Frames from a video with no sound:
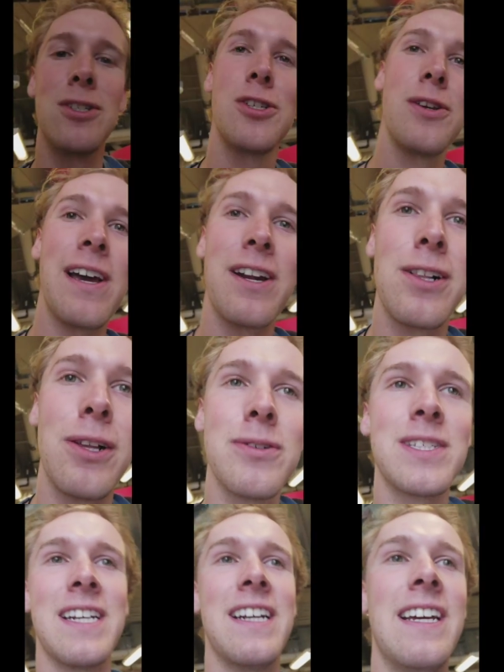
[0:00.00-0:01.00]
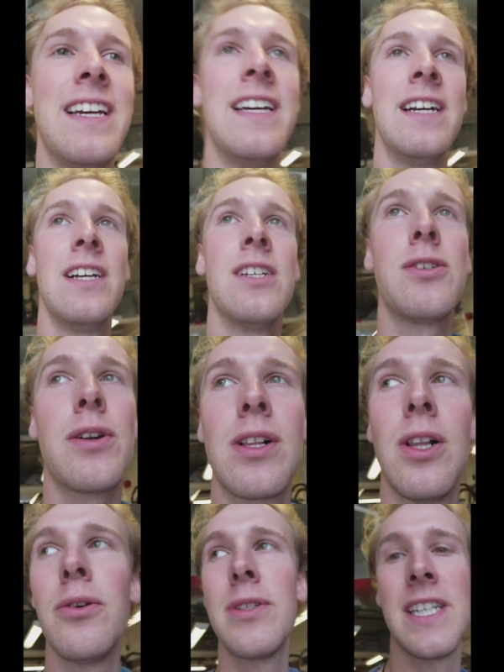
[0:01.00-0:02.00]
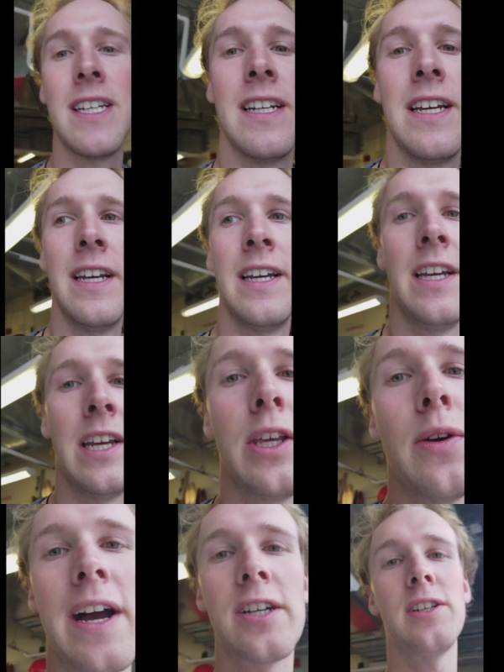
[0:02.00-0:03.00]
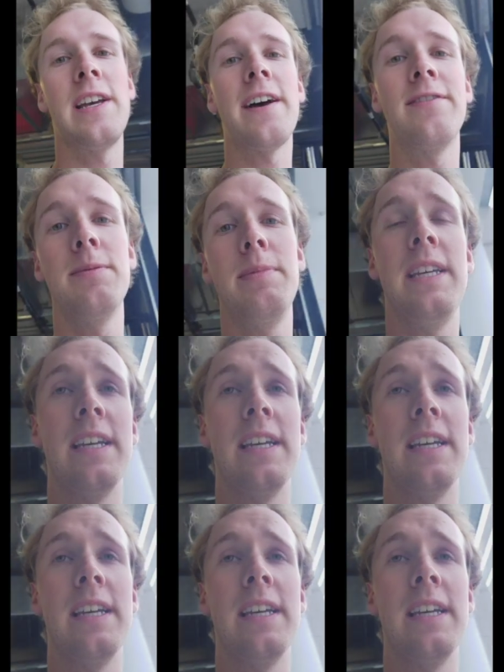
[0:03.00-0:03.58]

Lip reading: to show you how to close it. So to close it, you actually have to be